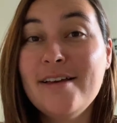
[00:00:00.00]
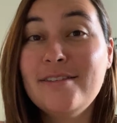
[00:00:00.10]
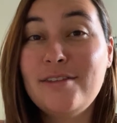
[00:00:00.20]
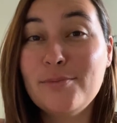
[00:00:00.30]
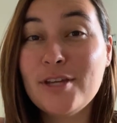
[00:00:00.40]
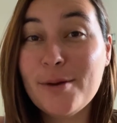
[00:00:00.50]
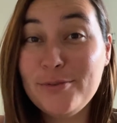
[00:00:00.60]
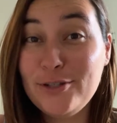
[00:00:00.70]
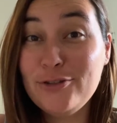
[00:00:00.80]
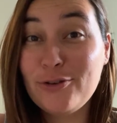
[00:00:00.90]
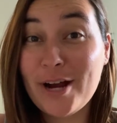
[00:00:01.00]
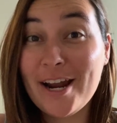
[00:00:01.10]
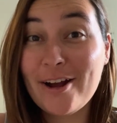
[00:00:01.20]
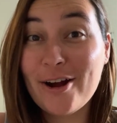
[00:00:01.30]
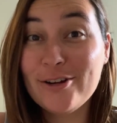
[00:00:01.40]
Sometimes these
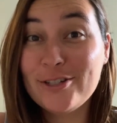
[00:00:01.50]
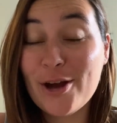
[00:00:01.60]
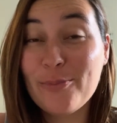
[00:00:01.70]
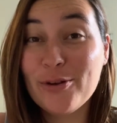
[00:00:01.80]
credit cards come